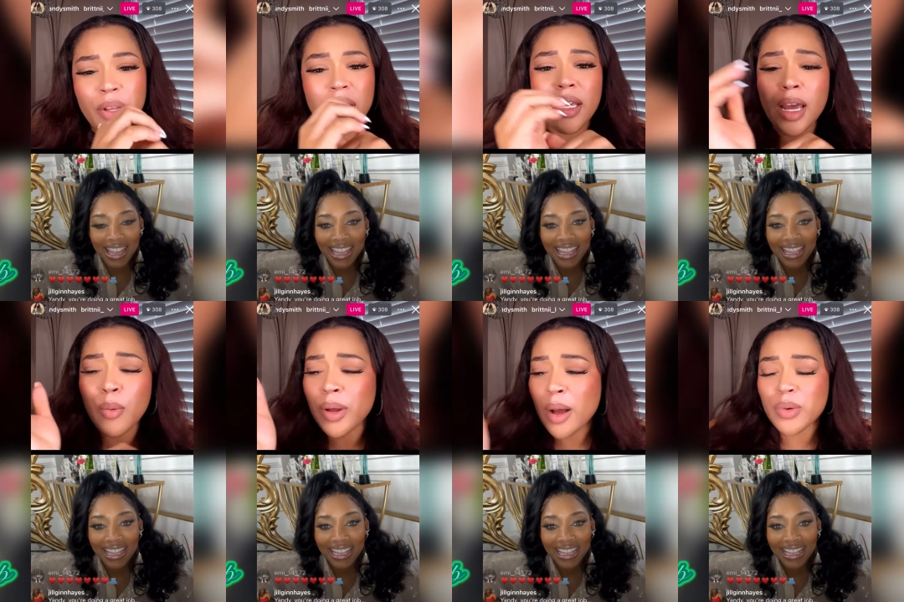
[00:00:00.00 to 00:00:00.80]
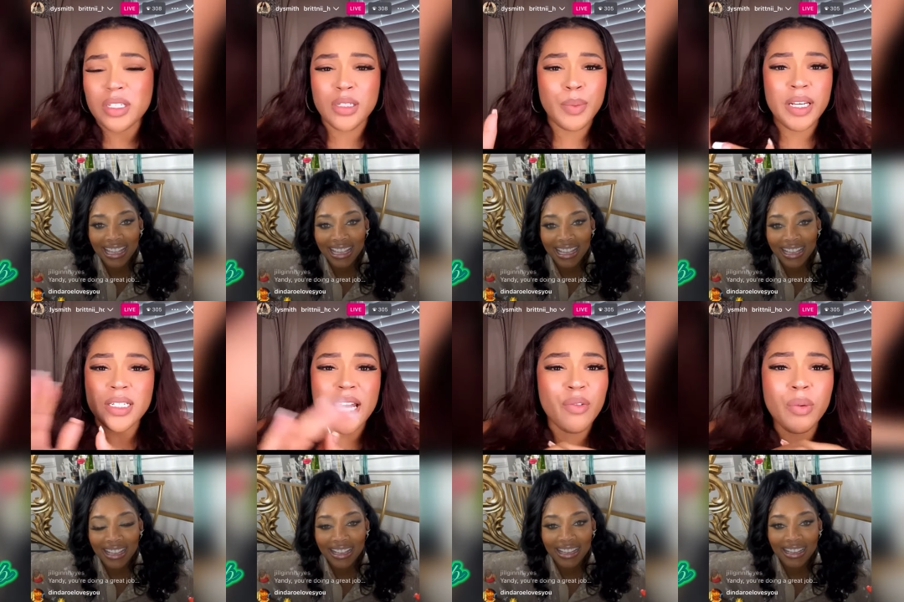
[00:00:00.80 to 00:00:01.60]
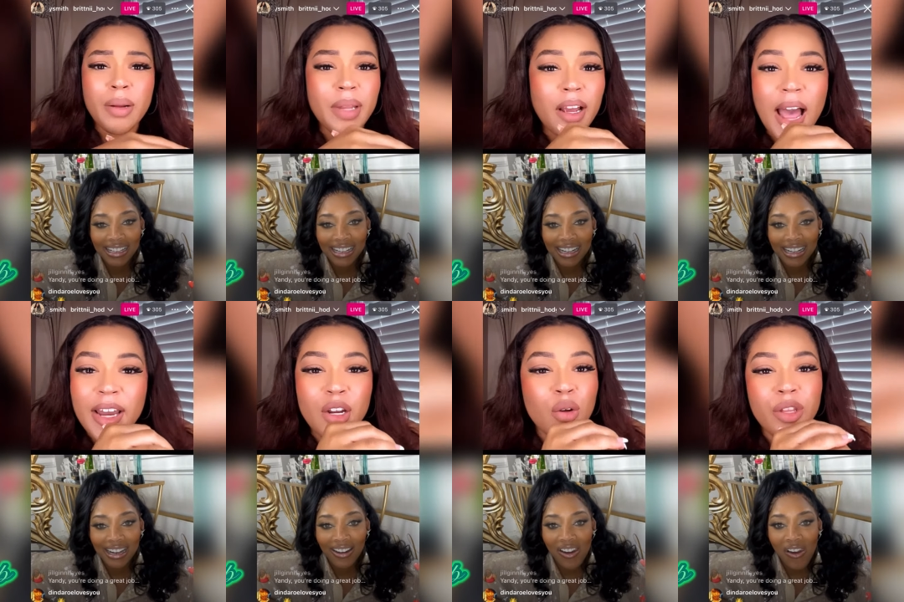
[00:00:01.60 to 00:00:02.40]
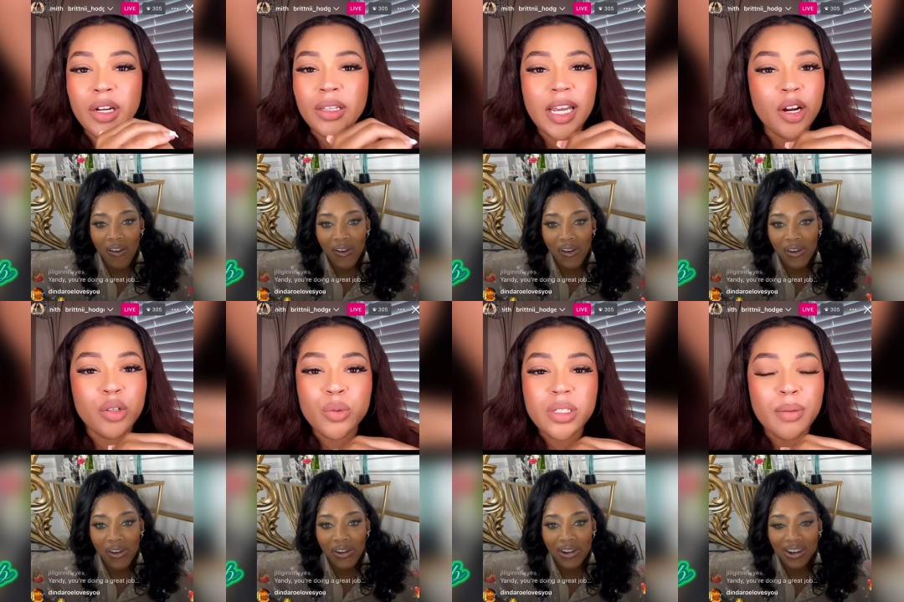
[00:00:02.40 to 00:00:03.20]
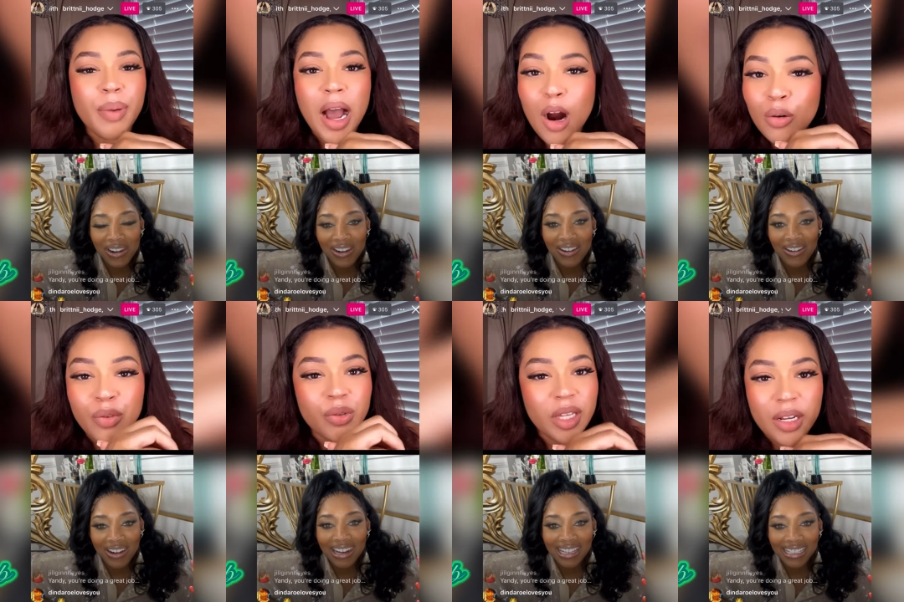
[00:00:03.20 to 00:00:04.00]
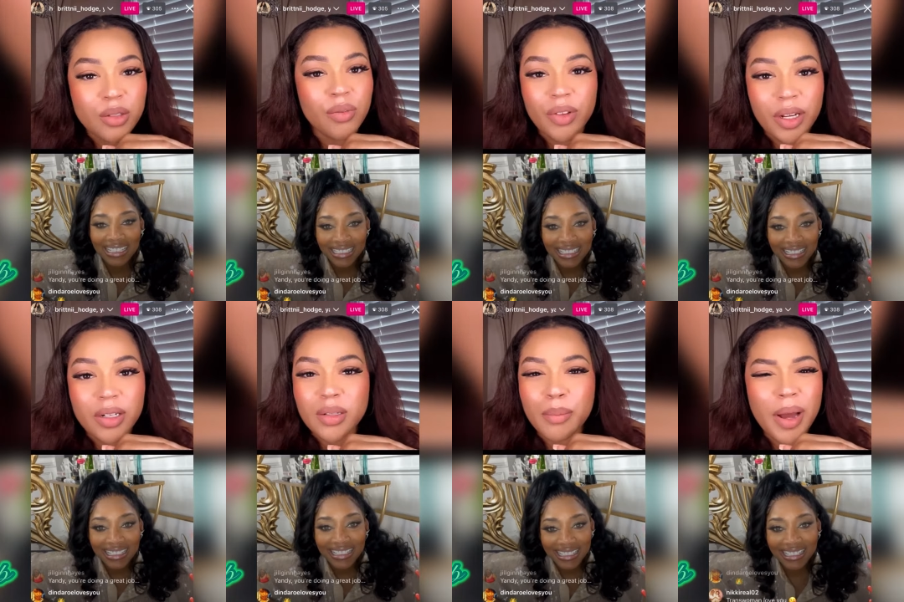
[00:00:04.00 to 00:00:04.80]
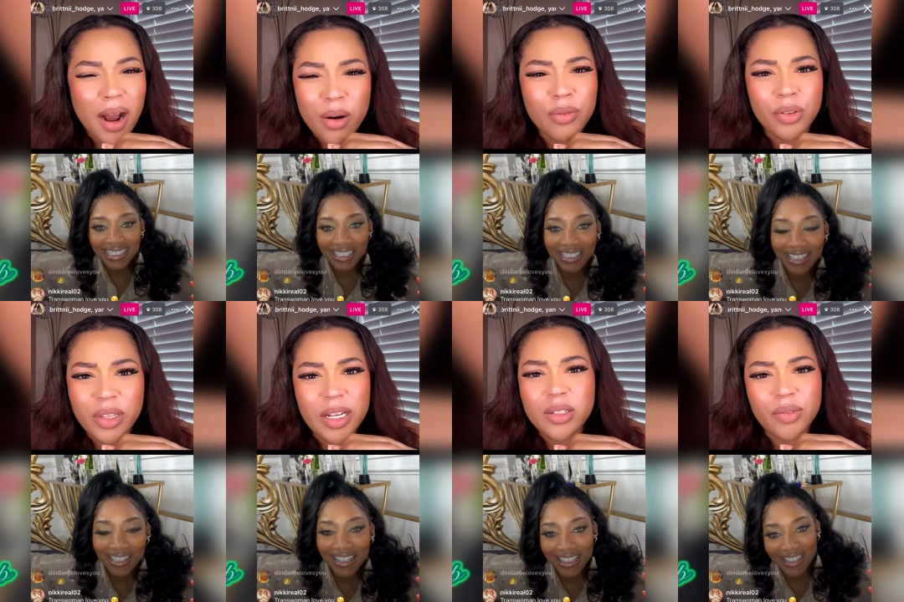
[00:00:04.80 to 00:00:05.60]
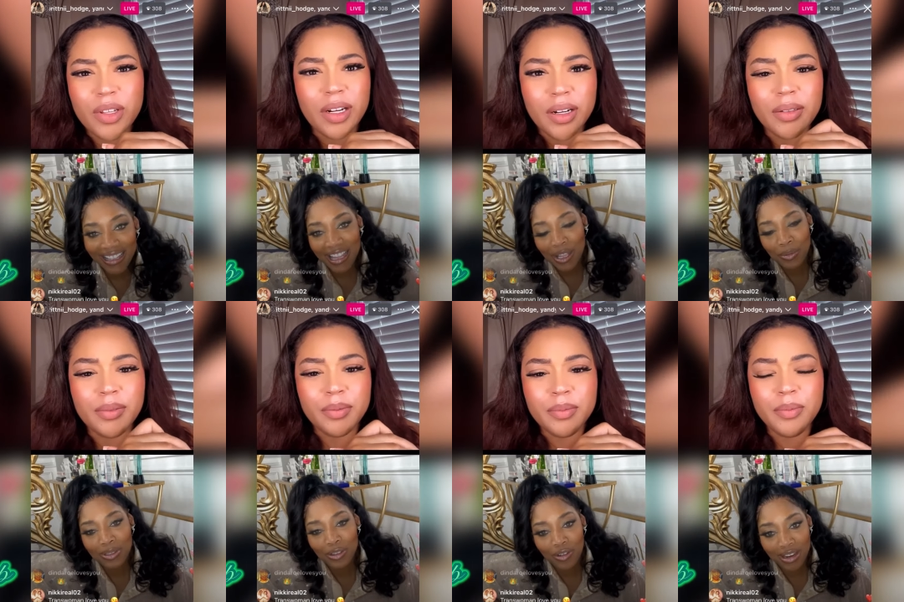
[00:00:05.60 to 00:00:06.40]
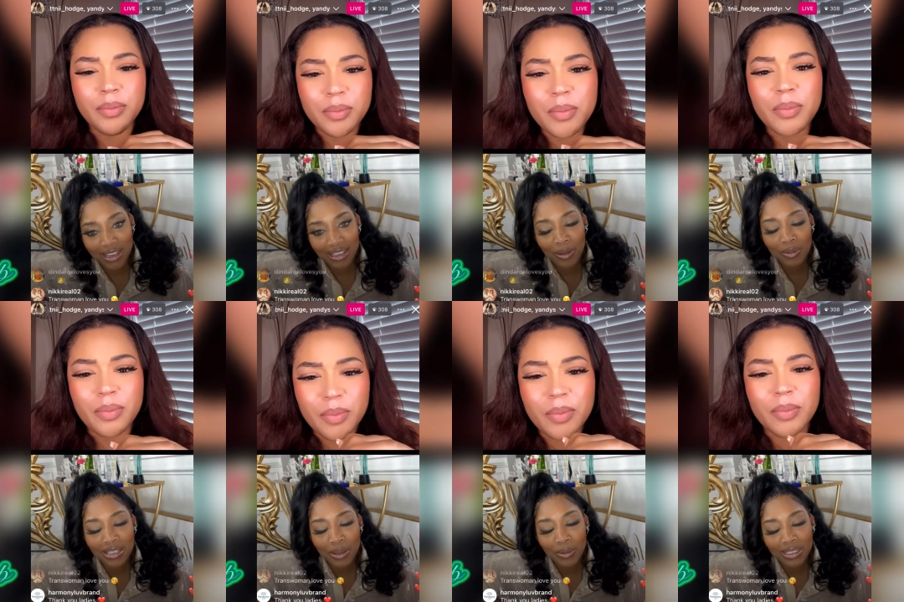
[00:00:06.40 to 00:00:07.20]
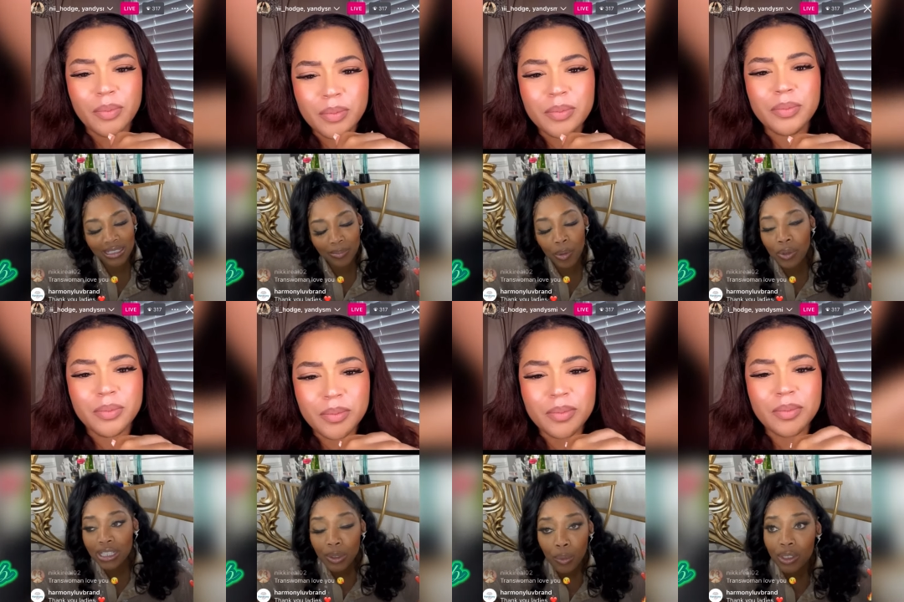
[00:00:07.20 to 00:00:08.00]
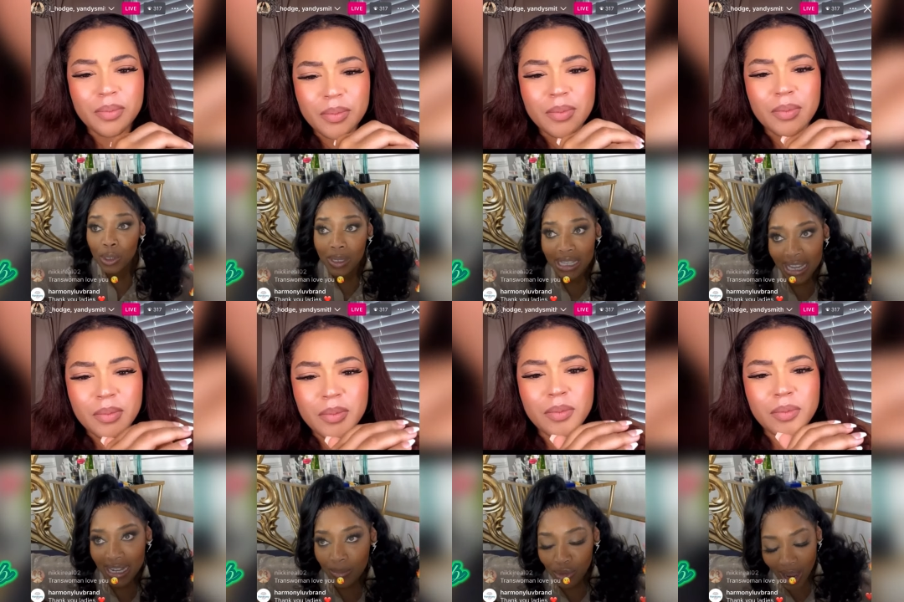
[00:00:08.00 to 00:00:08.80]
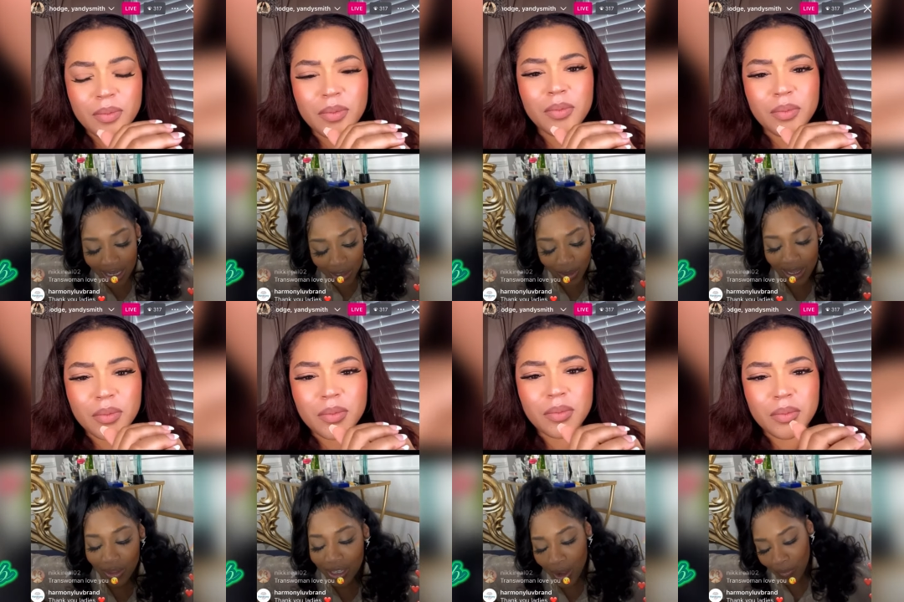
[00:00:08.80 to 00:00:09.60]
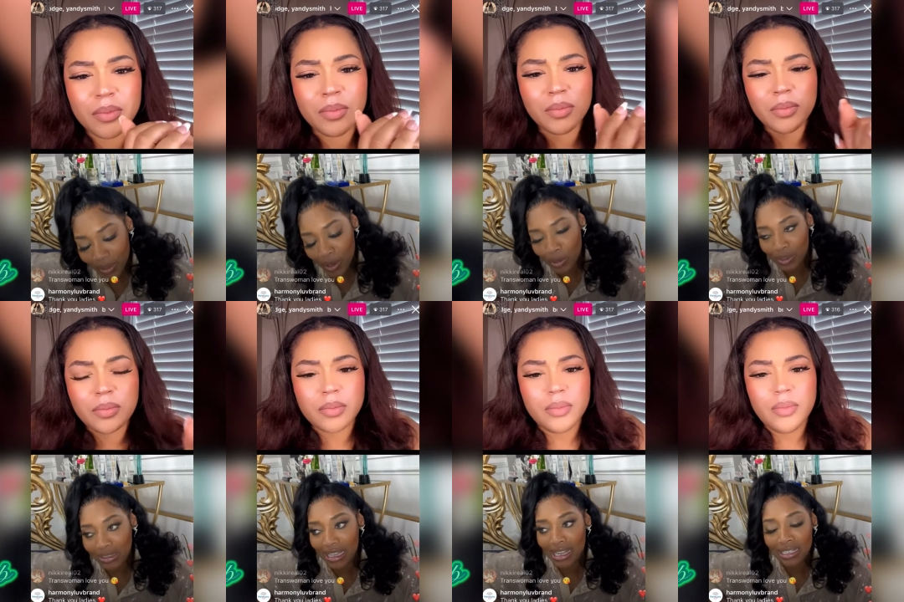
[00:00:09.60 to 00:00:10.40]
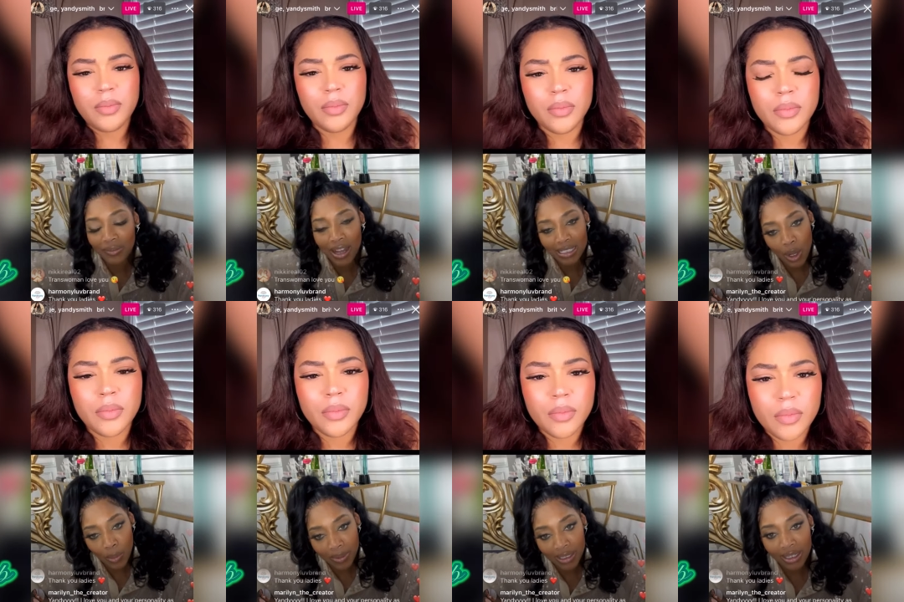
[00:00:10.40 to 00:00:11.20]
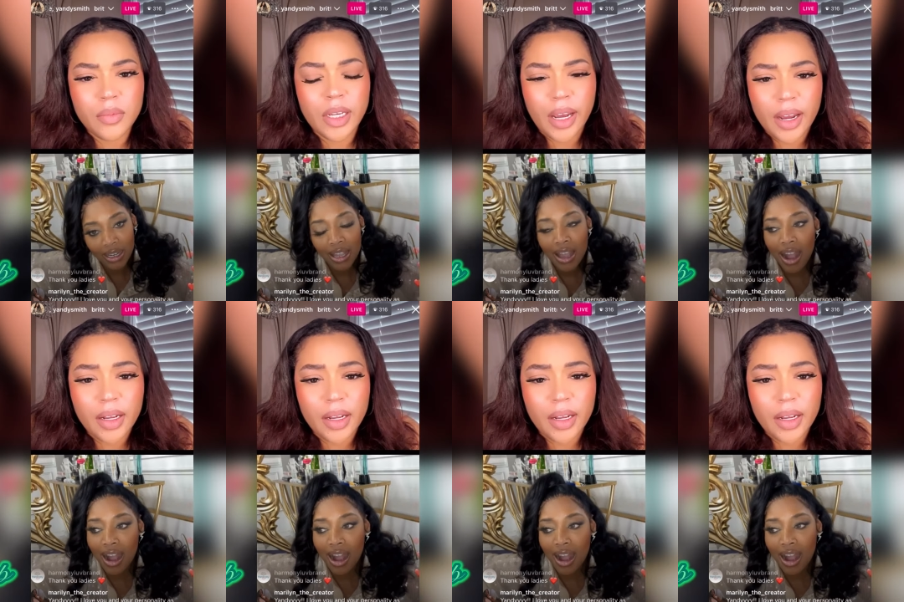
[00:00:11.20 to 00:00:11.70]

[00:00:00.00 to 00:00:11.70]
Speaker 1: yeah, when I was speaking to everyone, I'm like, I know they're they are doing some powerful things over there, some powerful things over there.
Speaker 2: It was great. It was so good. But we'll do we'll do it again. I'm trying to do another Yell for the Culture at the end of October. Yeah.